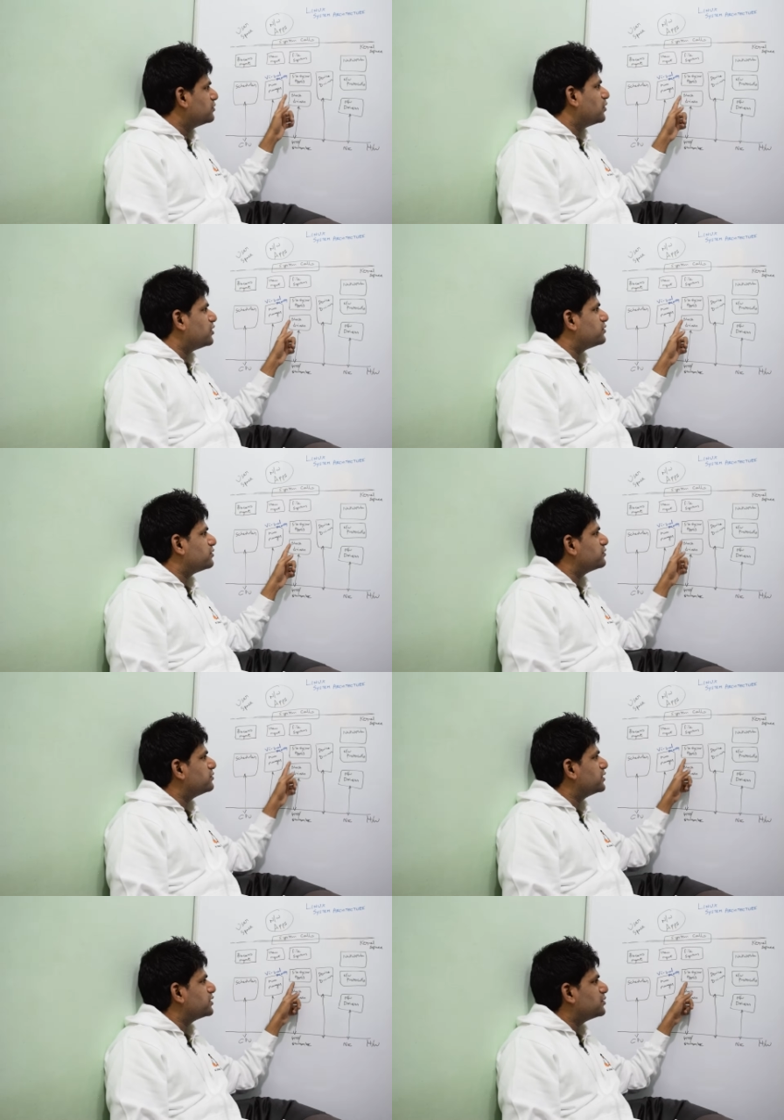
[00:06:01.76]
want
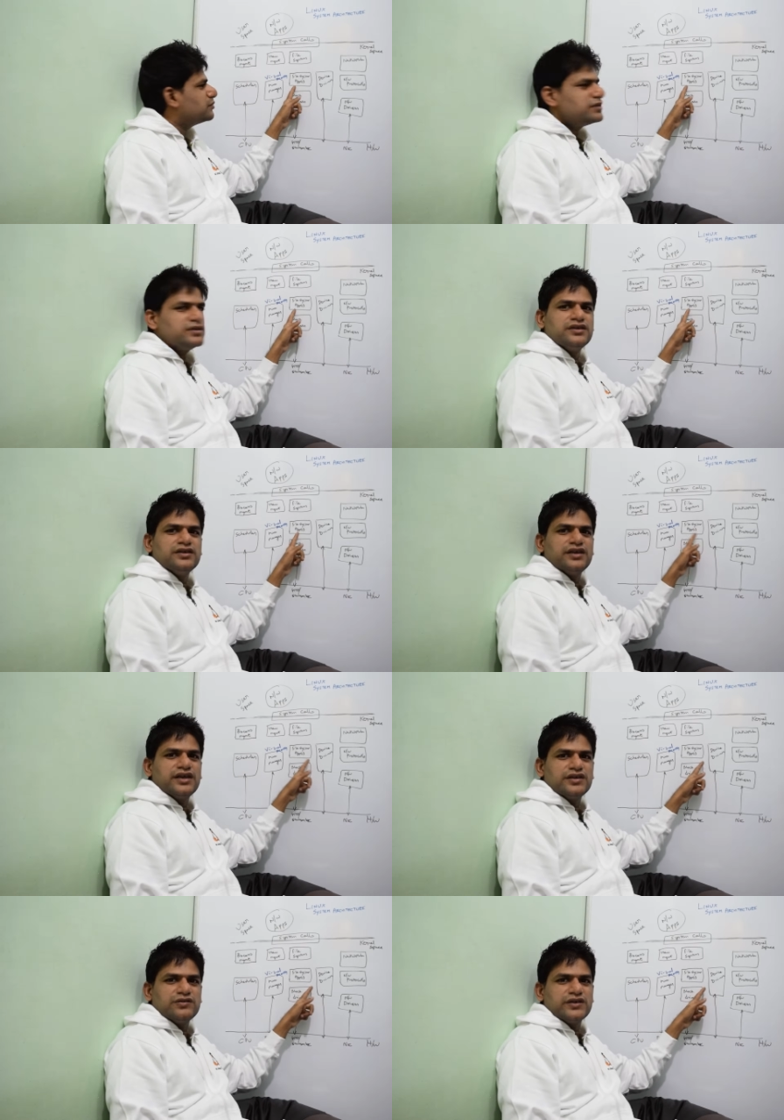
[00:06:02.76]
to disable,
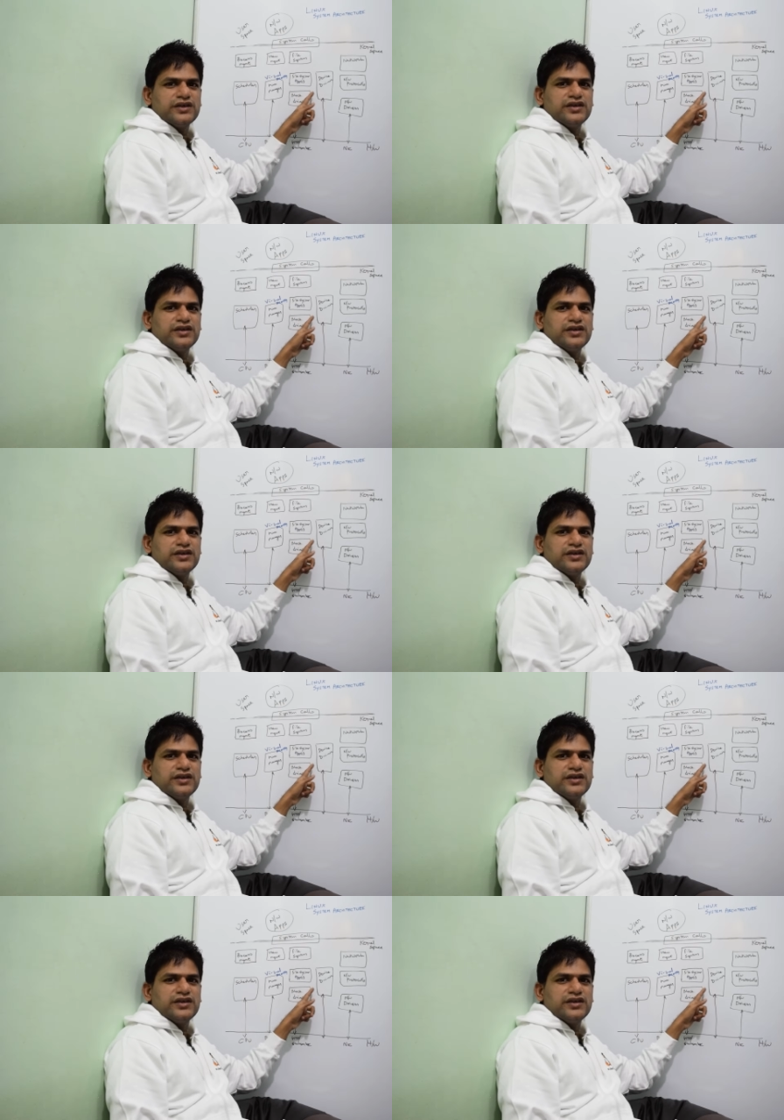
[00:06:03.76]
and you can